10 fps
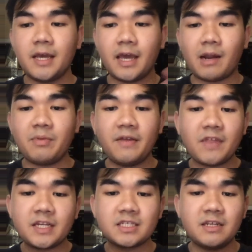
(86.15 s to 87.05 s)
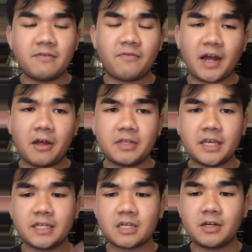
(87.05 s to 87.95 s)
And I believe they just need to file
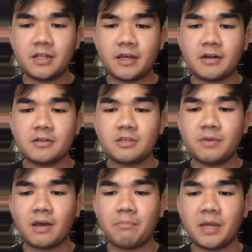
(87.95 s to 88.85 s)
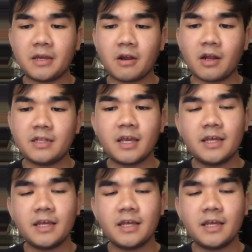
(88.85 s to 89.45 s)
the attorney letter to become pink current